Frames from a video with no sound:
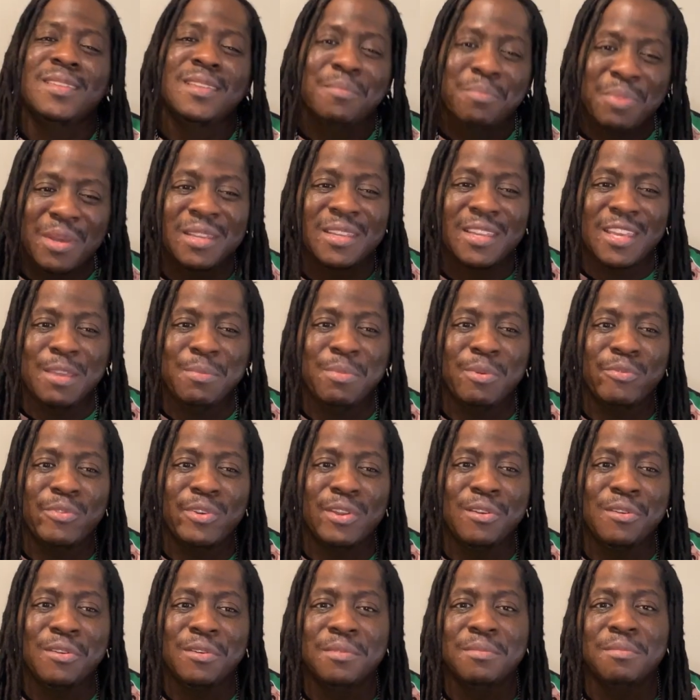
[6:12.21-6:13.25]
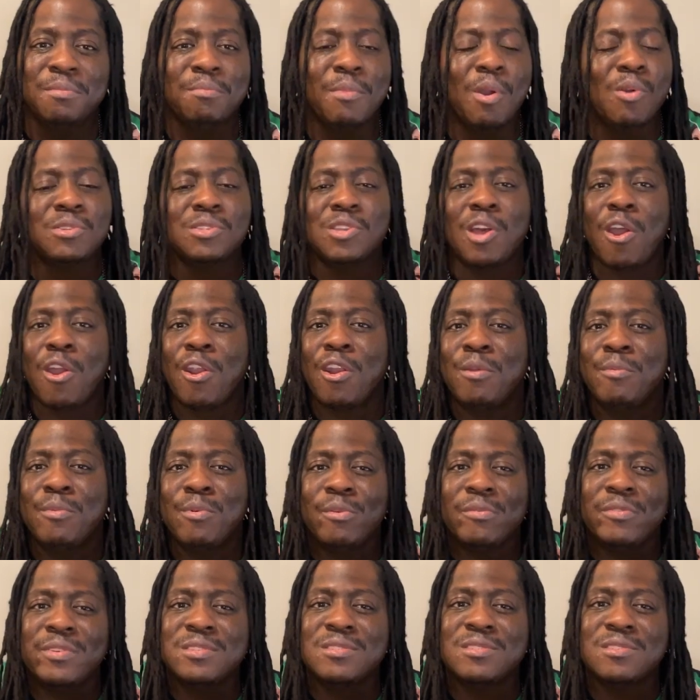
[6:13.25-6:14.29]
But keep it real, most horror
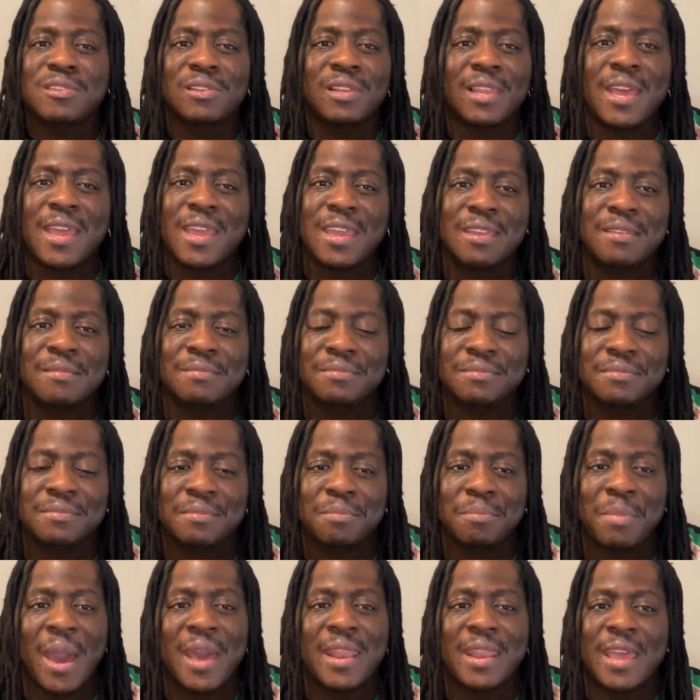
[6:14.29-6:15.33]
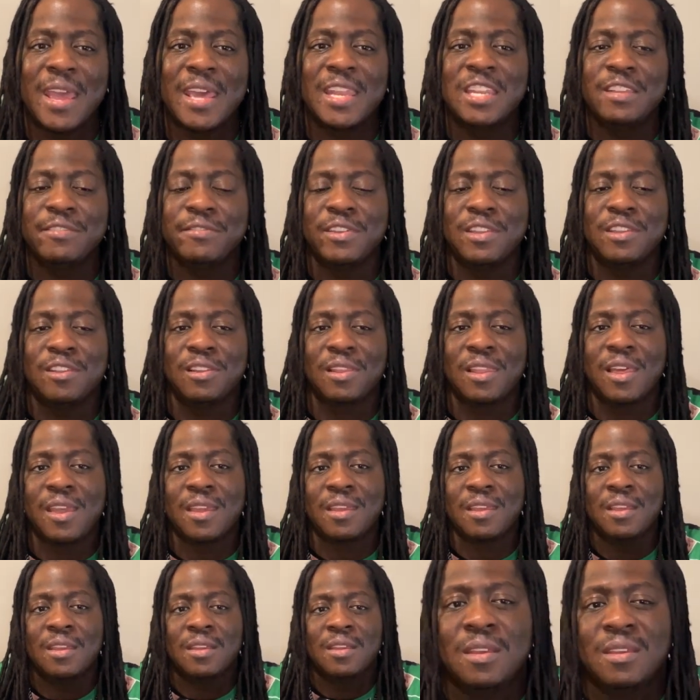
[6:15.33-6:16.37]
movies are lame. By the end of it, you're
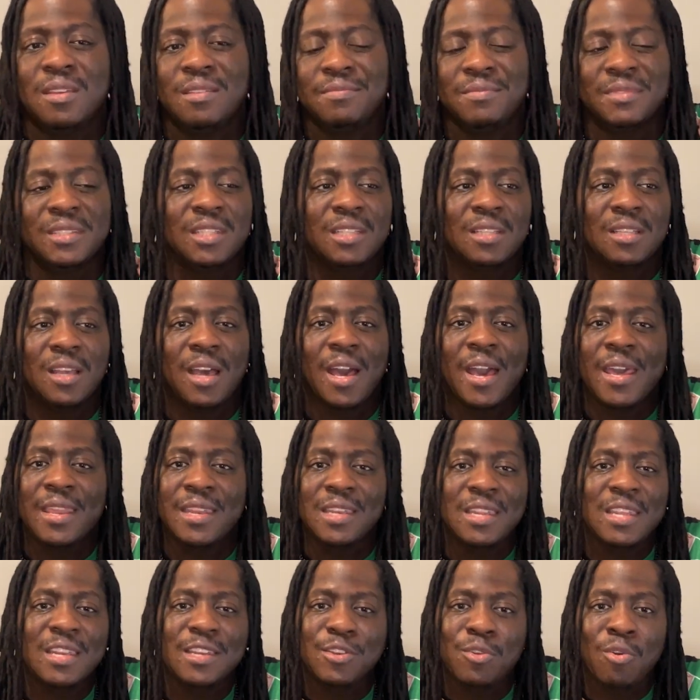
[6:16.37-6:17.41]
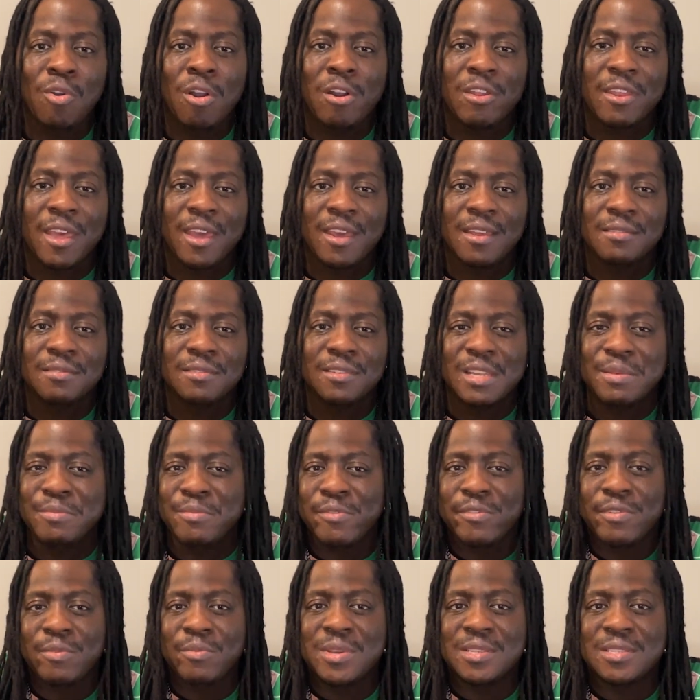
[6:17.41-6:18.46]
like, I didn't need to do all that. That
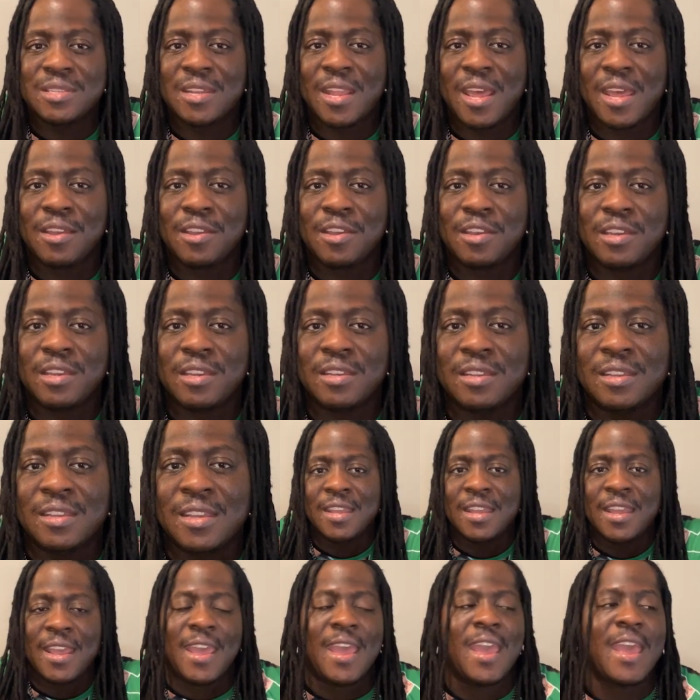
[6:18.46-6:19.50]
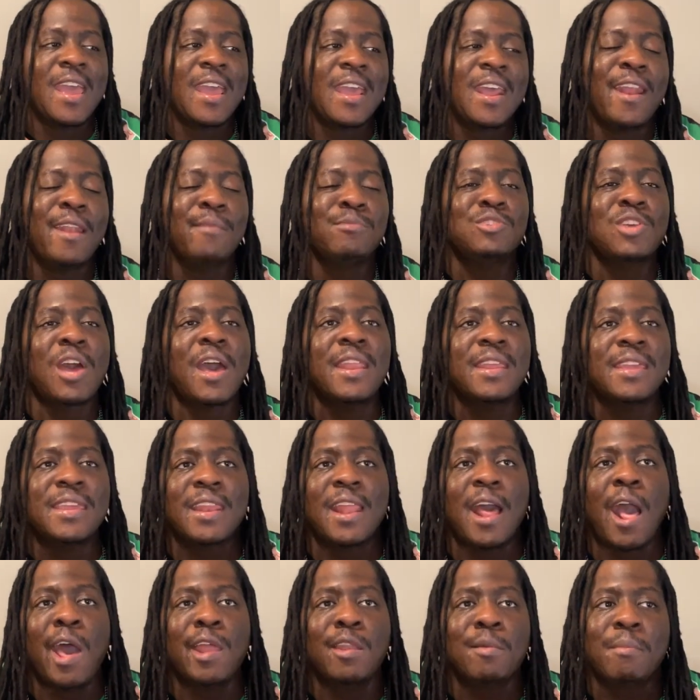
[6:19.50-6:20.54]
movie wasn't that good. And I'm trying to
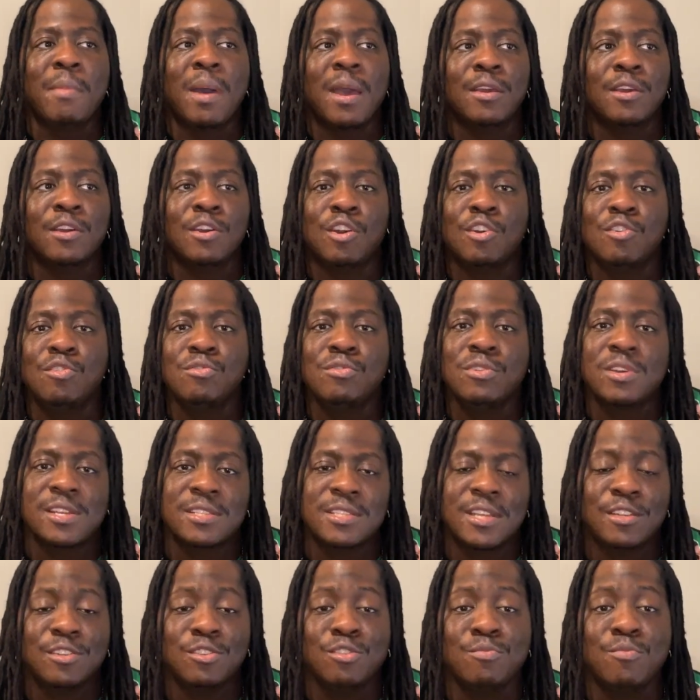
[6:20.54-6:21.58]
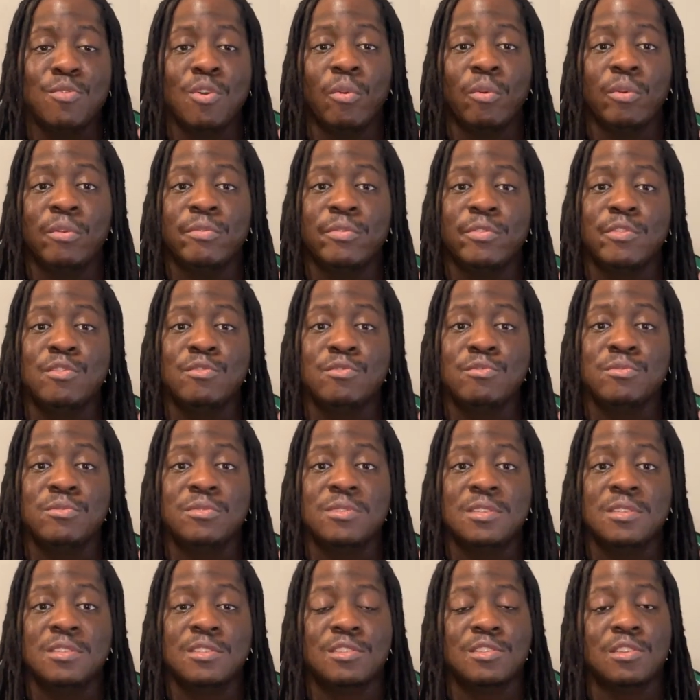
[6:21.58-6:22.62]
get out of my cocoon because I do more
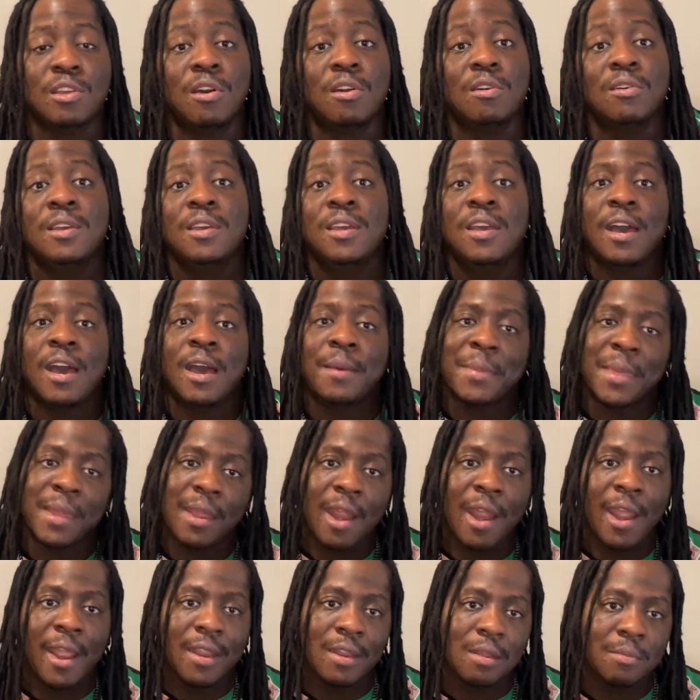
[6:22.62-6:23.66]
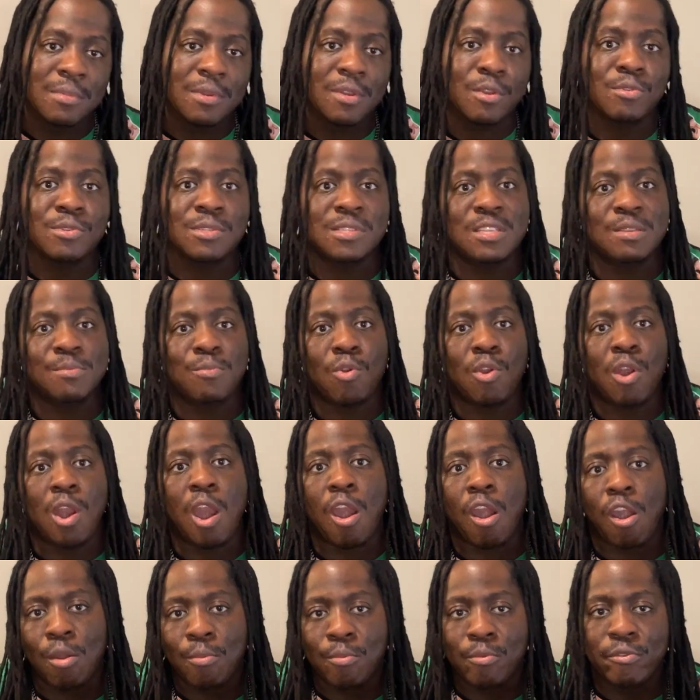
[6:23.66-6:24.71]
reviews. So I'm like, all right, I'm going to go see more
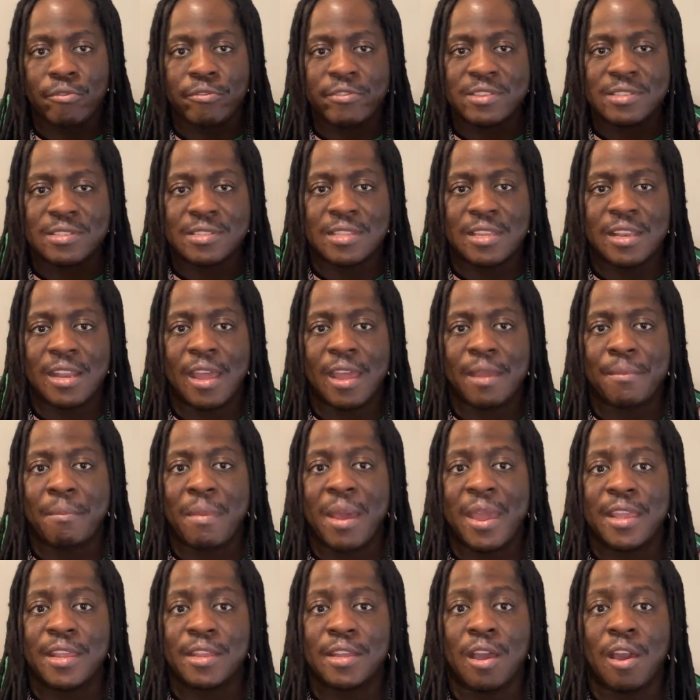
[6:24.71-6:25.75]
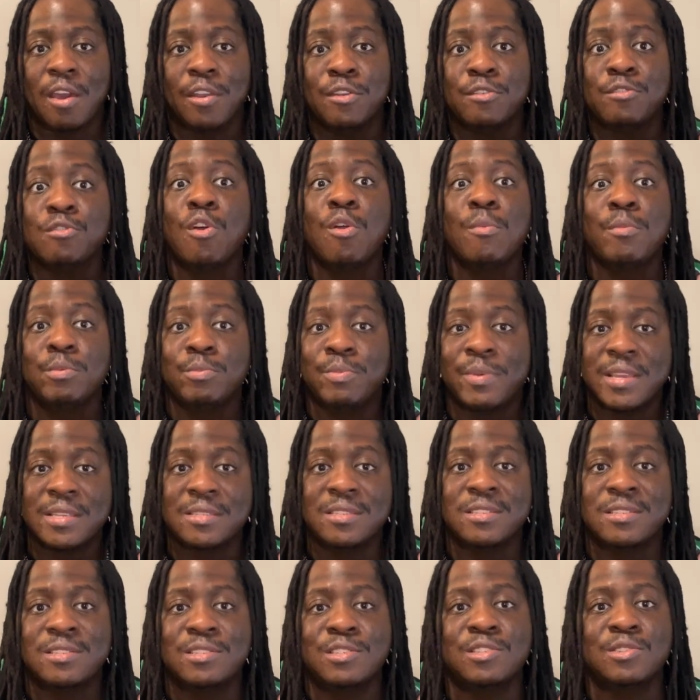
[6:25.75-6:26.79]
horror movies than I might on a normal
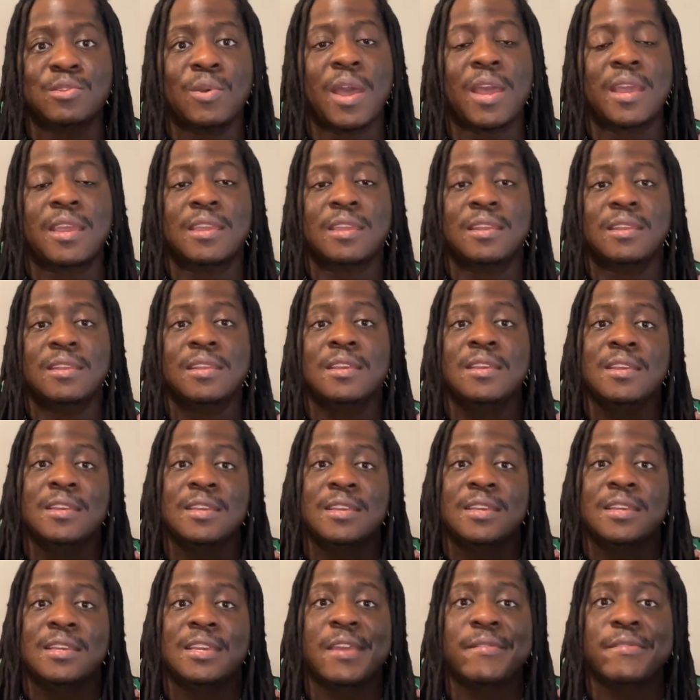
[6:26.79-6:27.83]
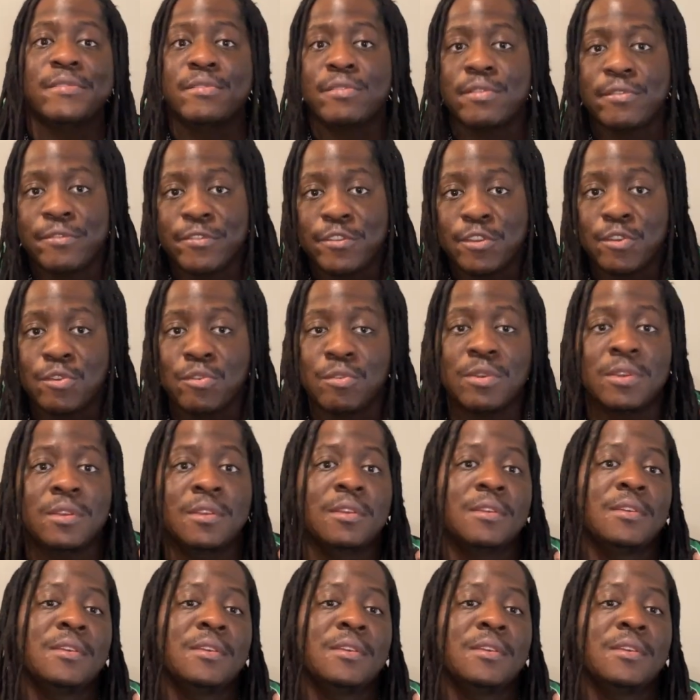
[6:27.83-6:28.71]
basis just so I can give a review.